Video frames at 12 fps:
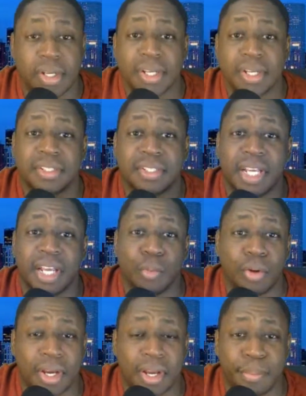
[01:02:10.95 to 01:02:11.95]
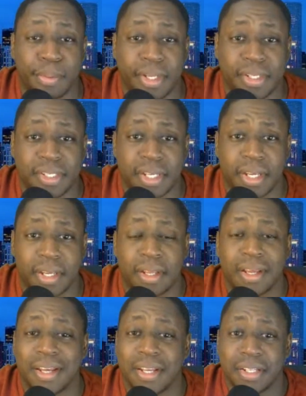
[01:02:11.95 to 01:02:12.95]
seeing what a company is saying
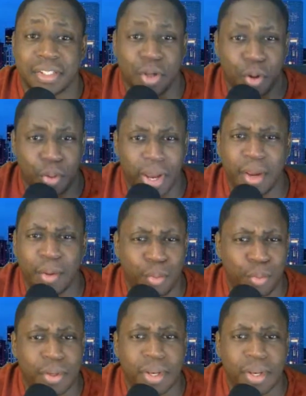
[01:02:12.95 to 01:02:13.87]
so hey, and,